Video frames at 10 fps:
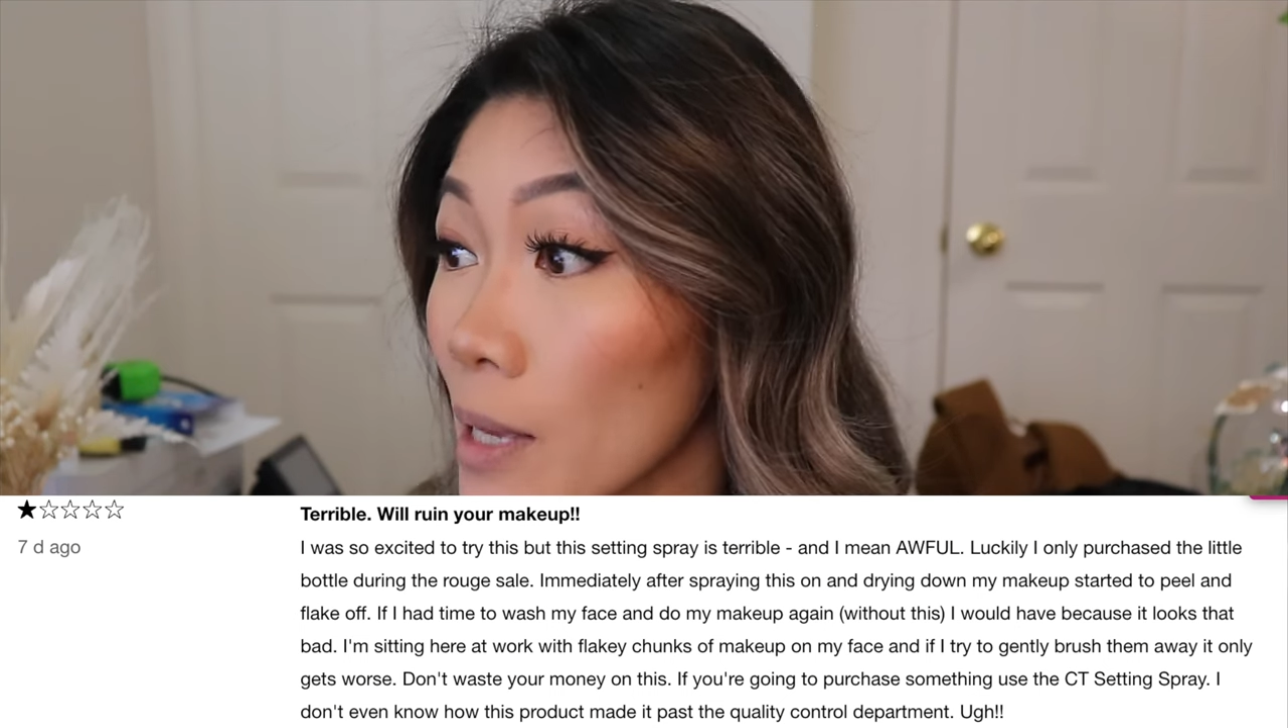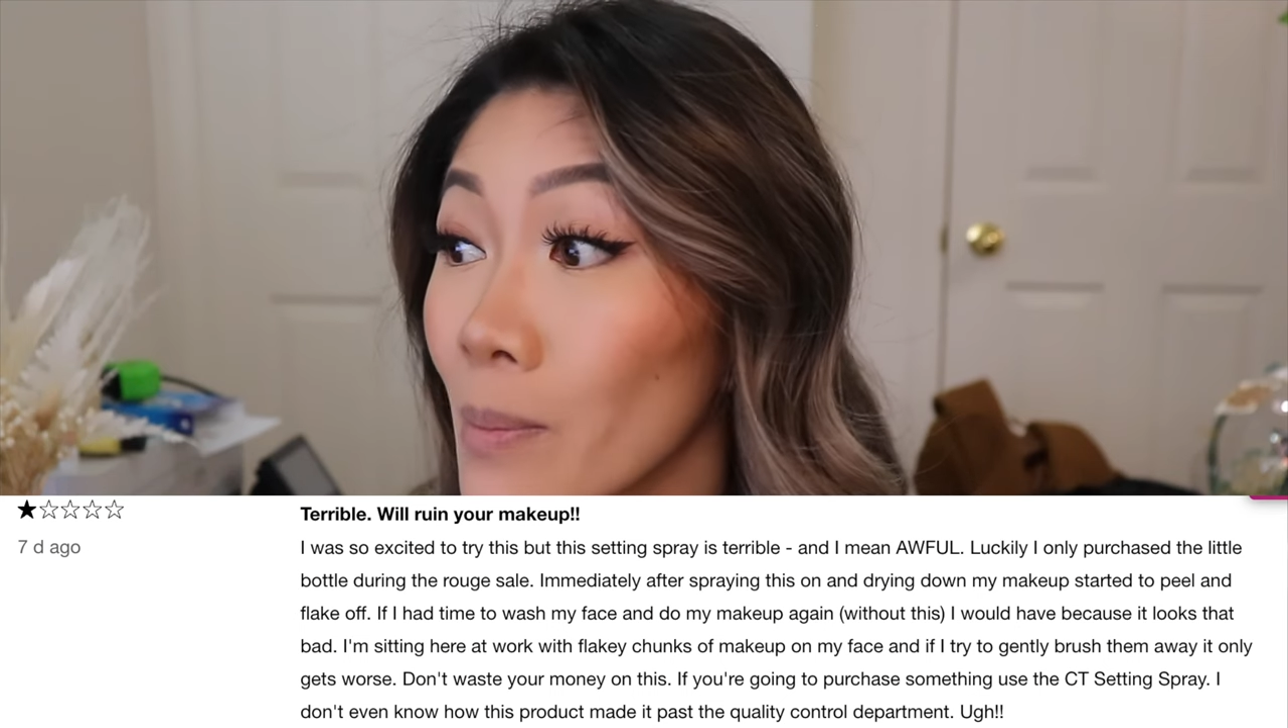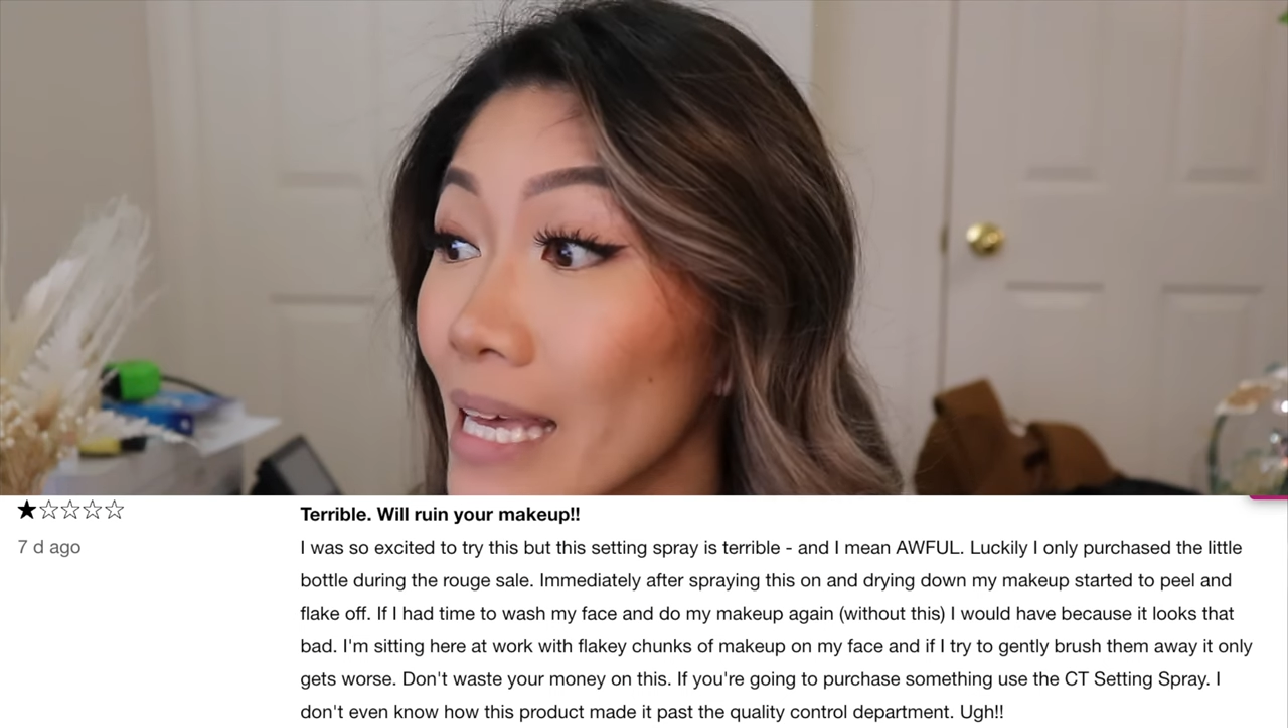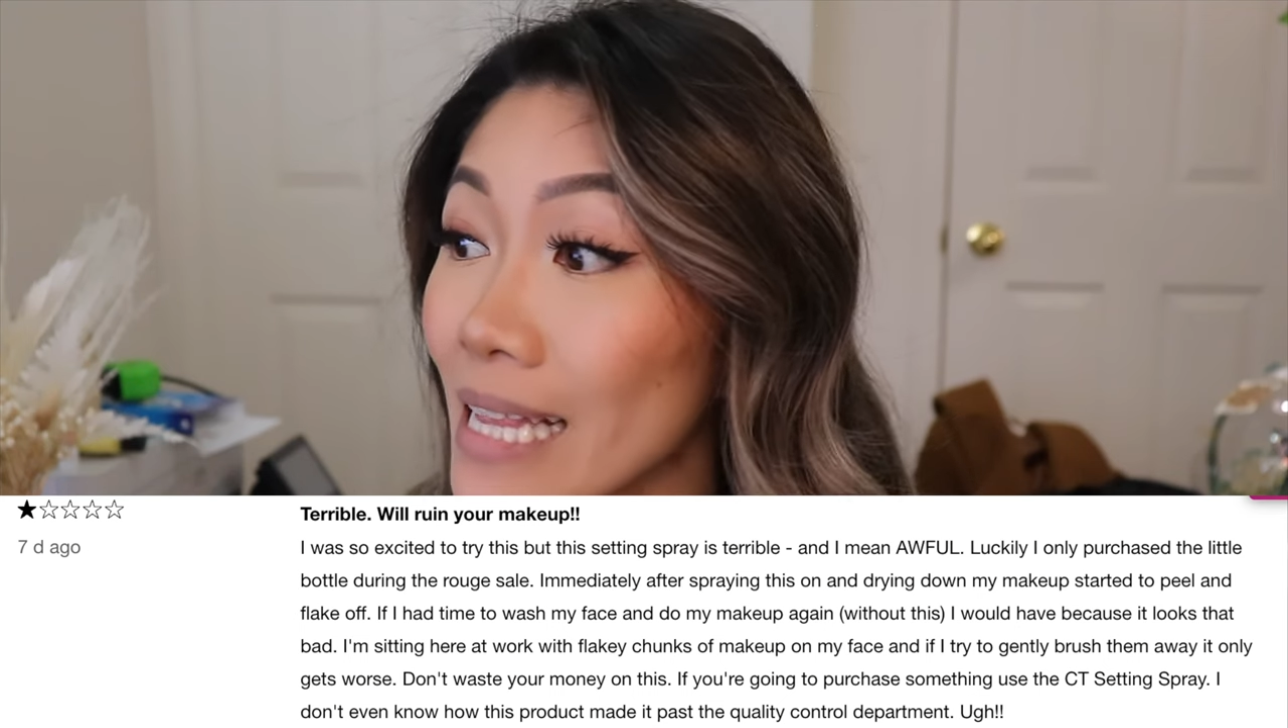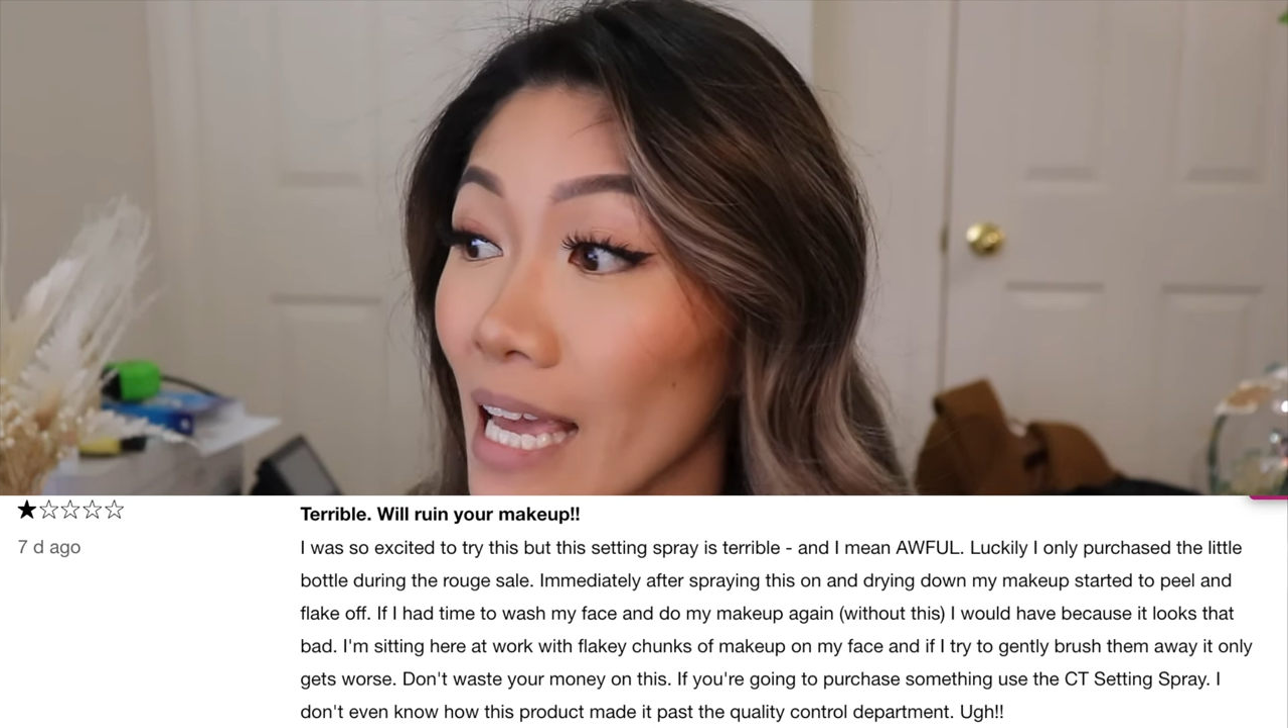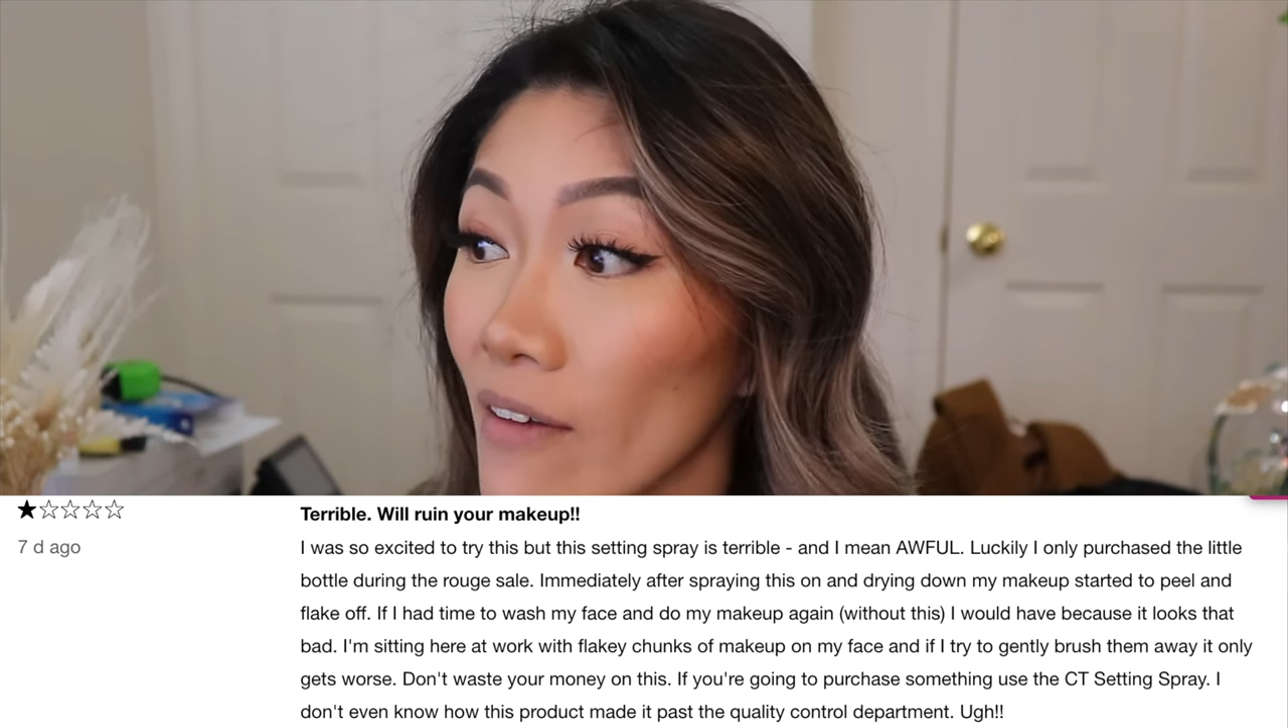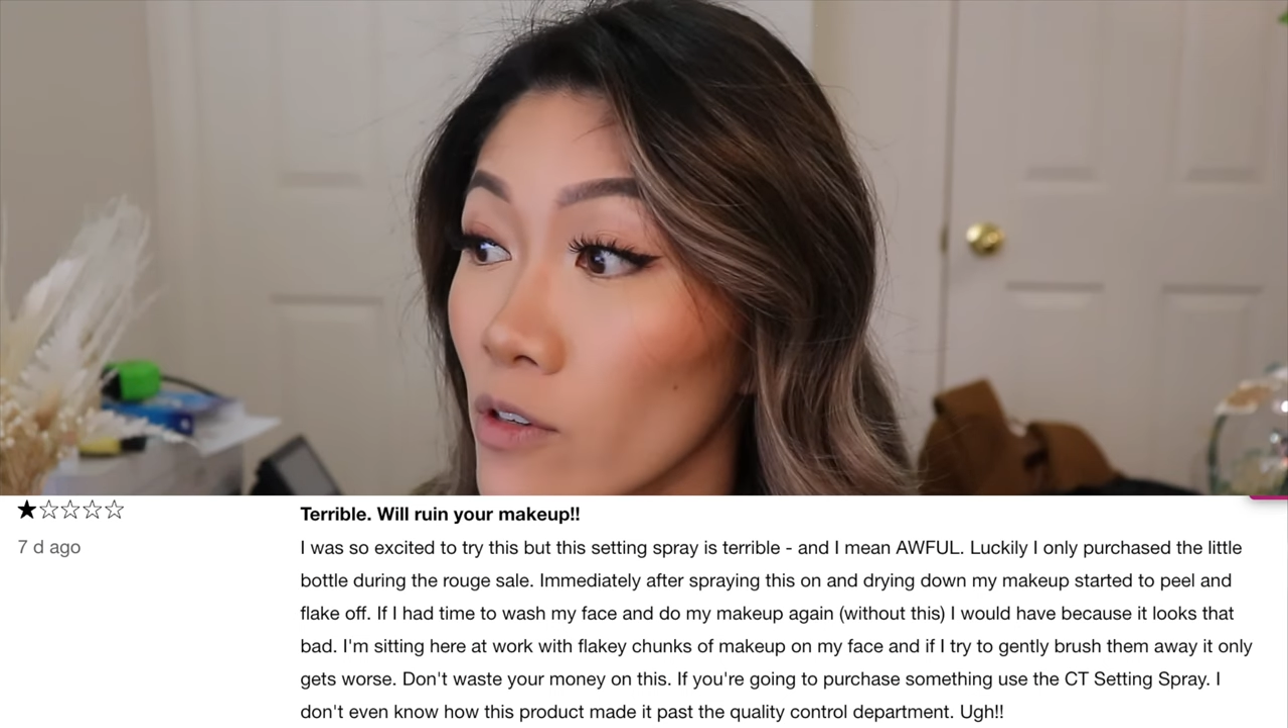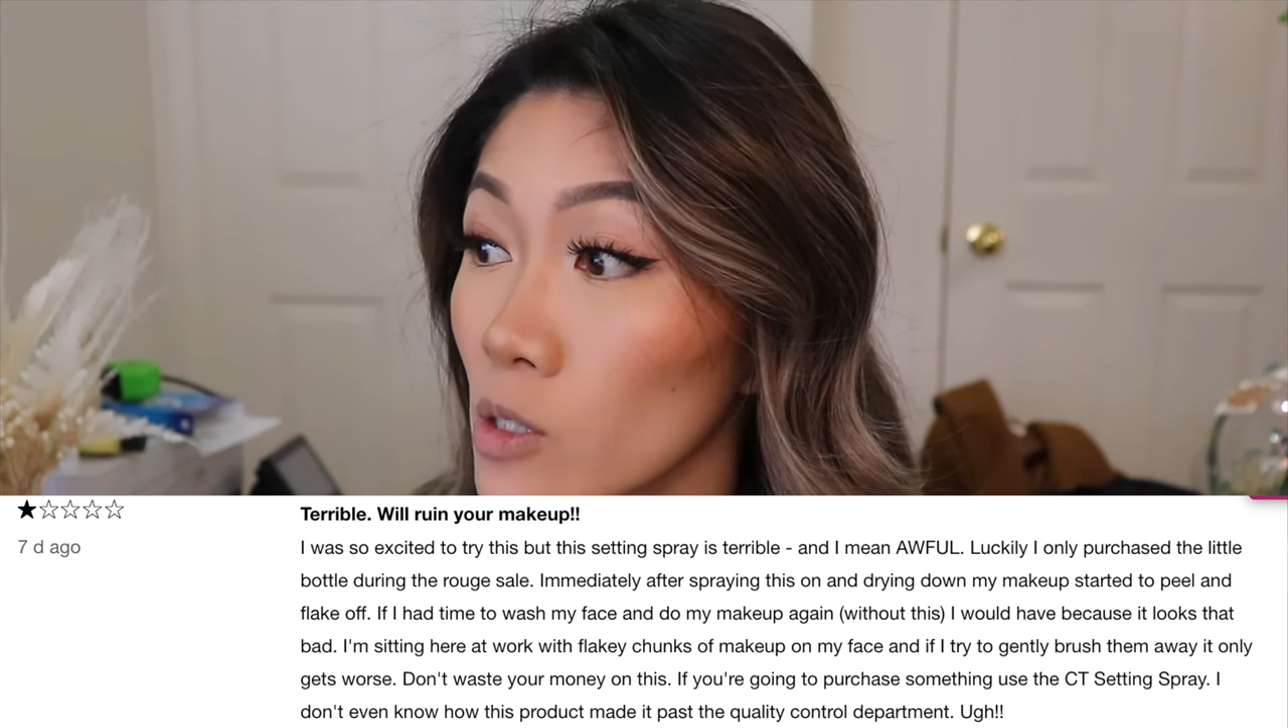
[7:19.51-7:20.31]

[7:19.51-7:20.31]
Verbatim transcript: Immediately after